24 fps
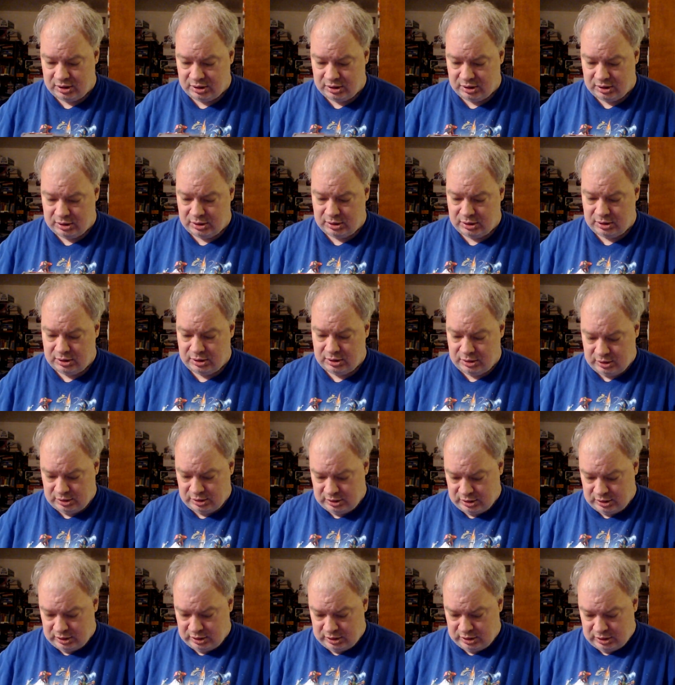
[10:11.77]

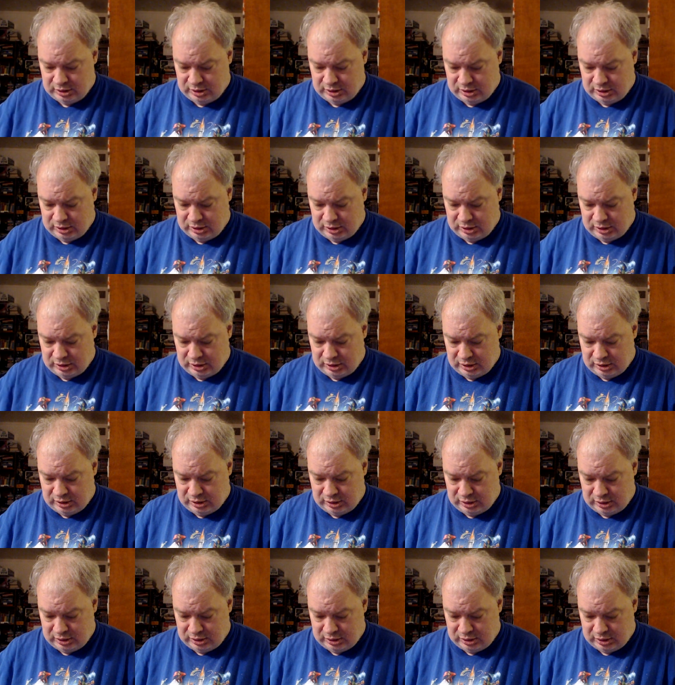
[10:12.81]

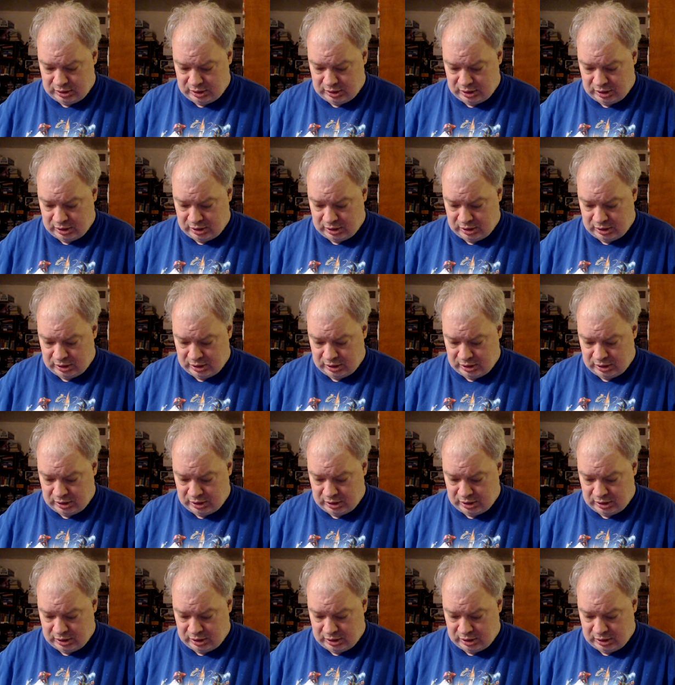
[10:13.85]
Nothing is said.